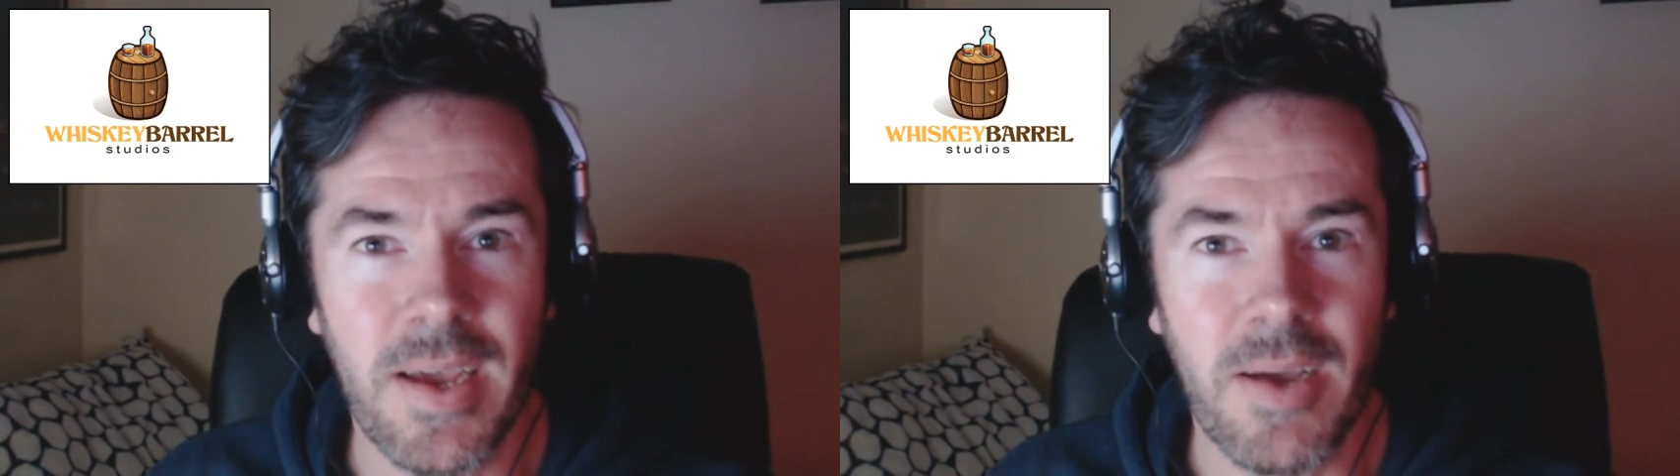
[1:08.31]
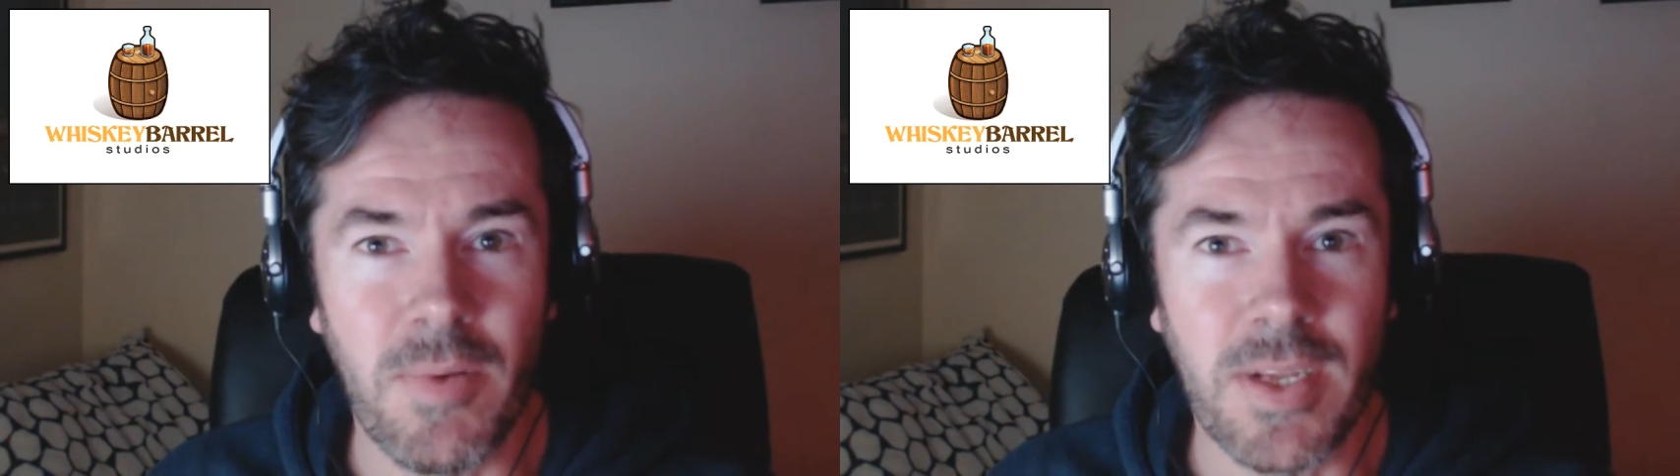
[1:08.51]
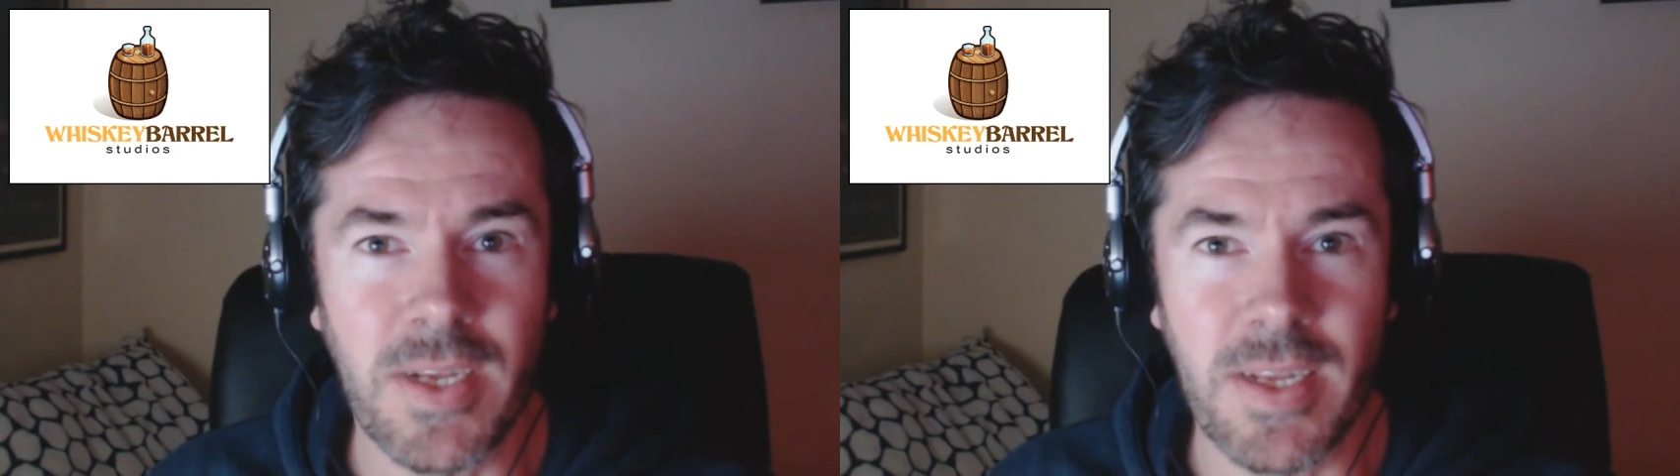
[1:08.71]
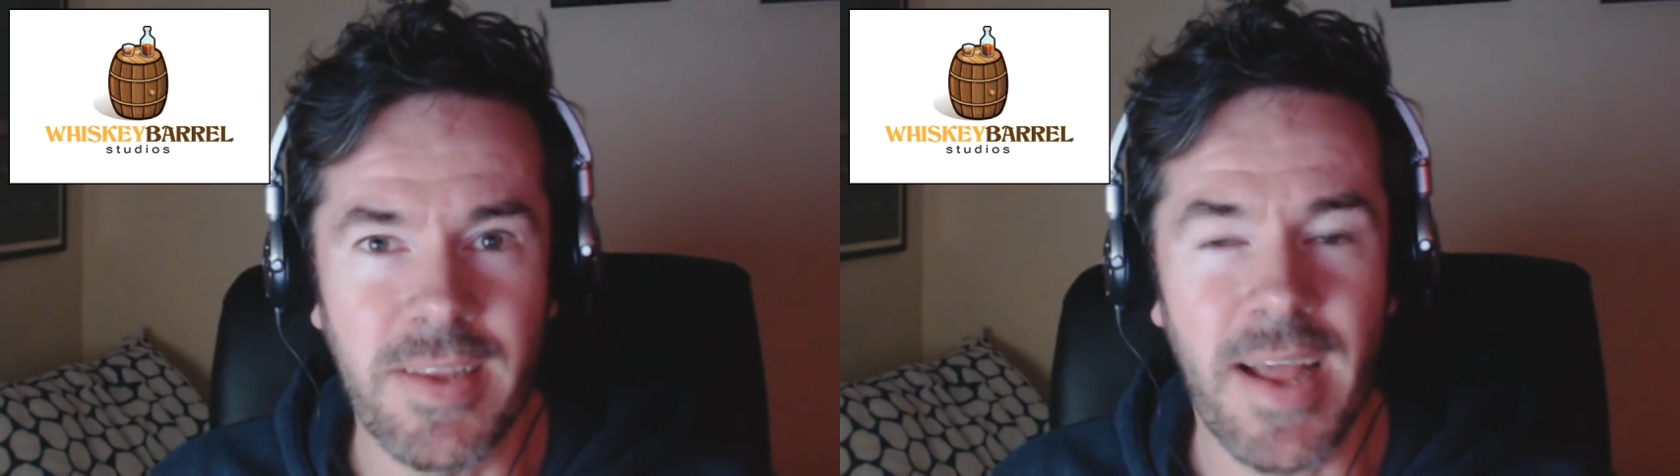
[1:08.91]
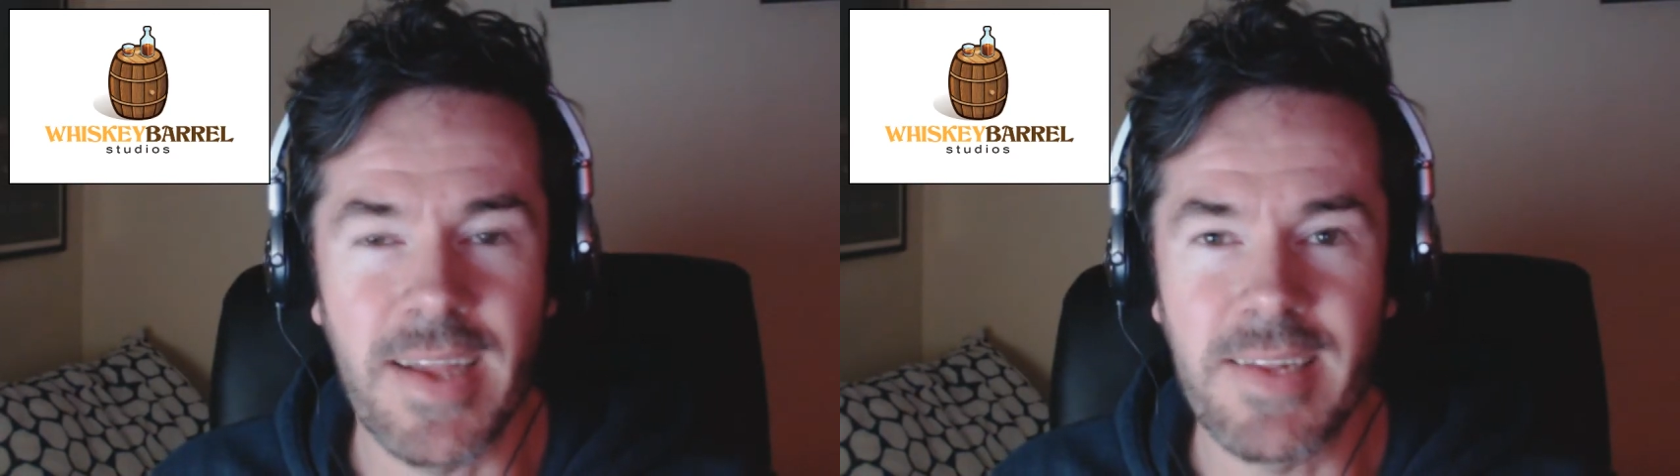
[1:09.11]
which in
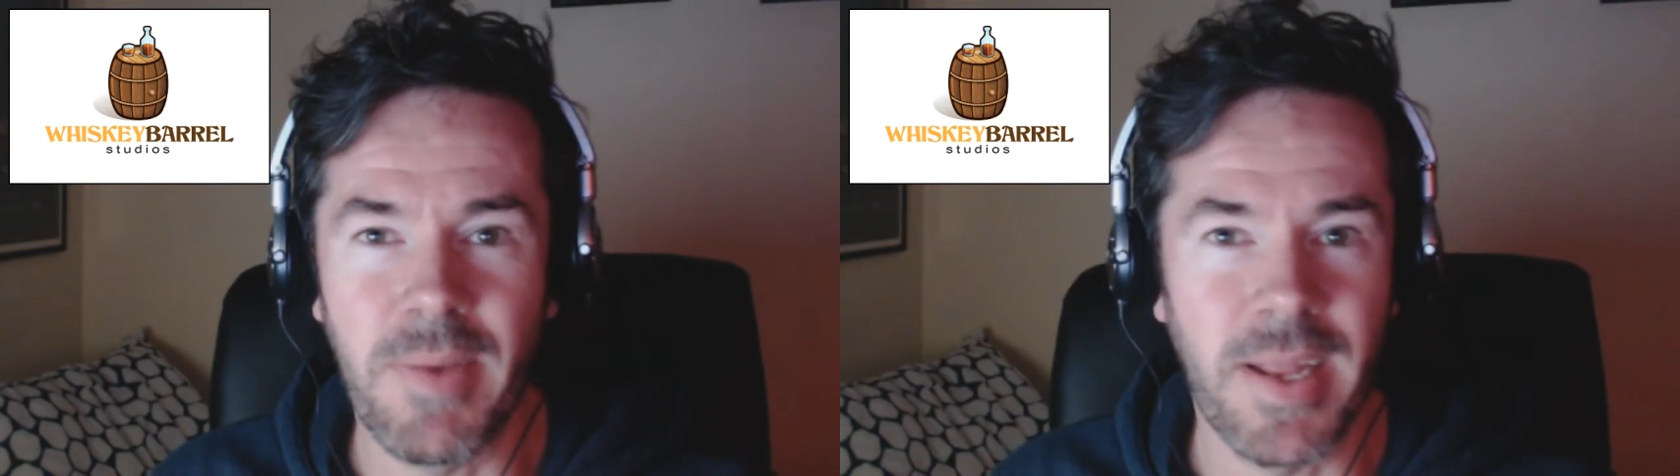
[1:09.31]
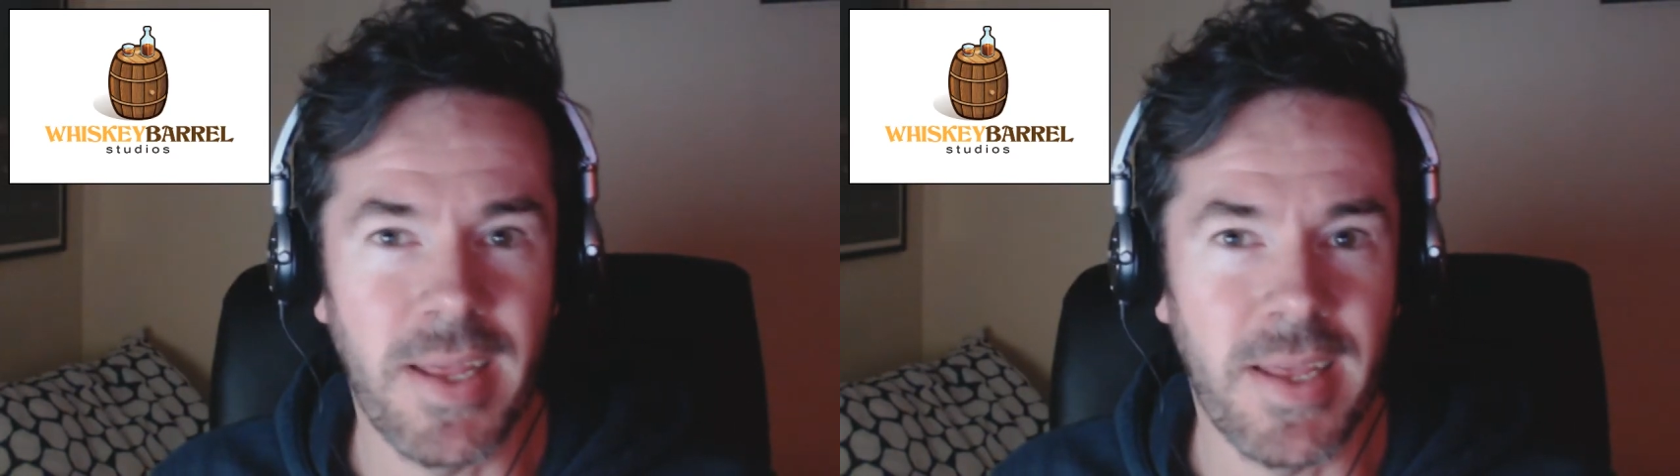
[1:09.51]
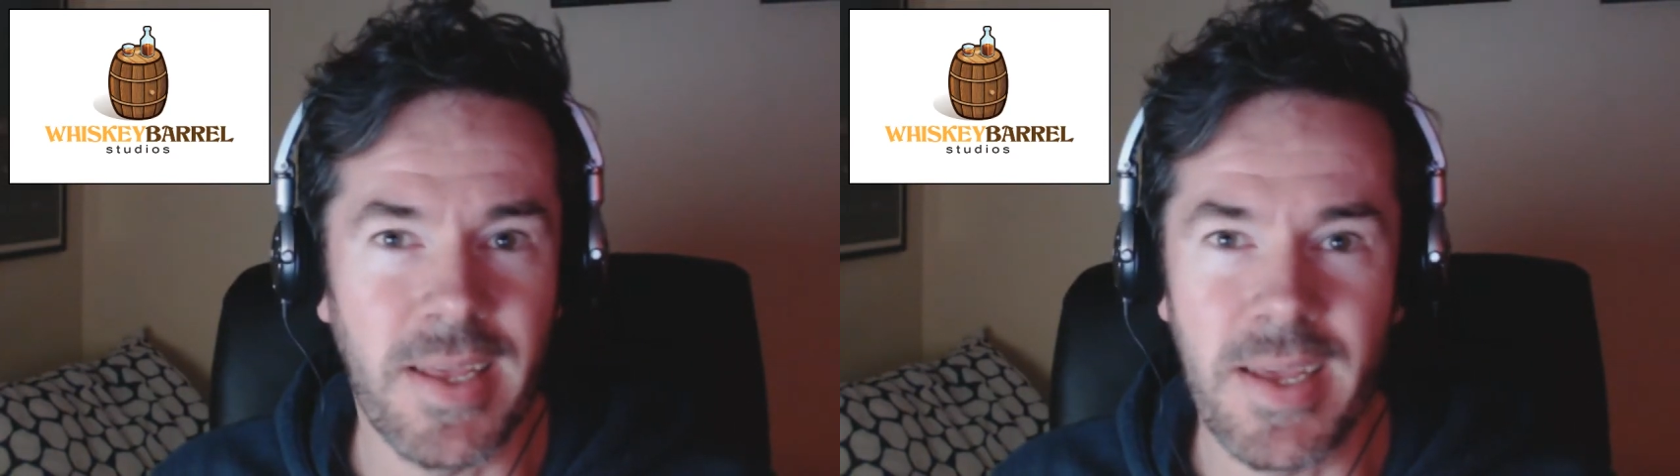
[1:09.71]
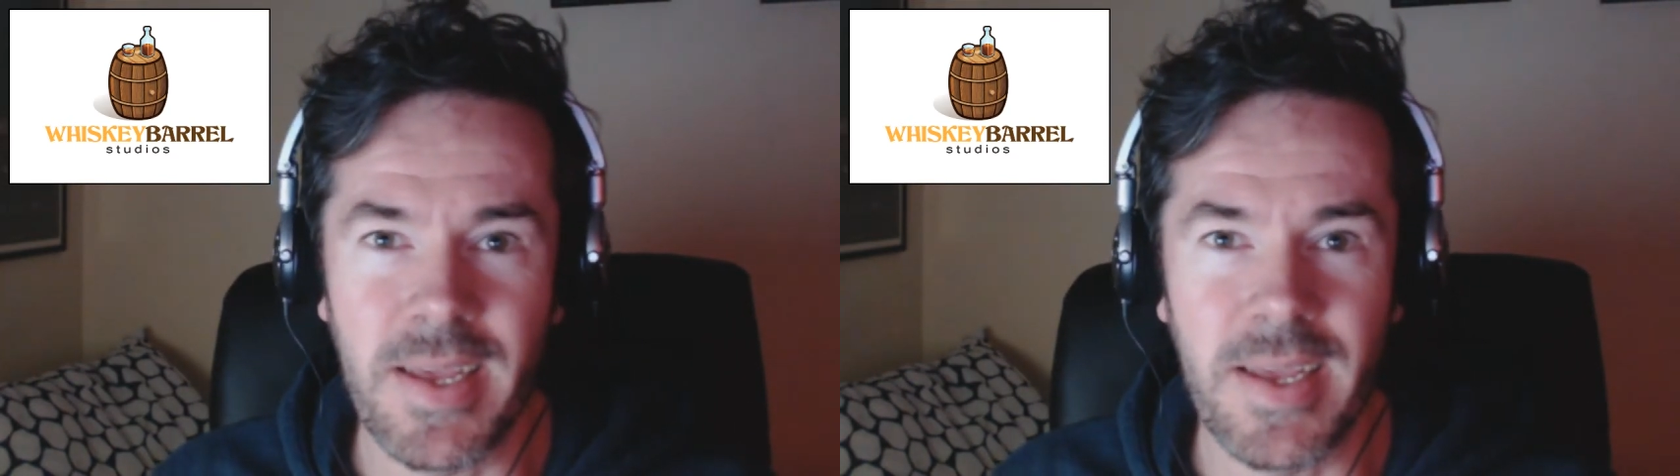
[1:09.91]
today's money,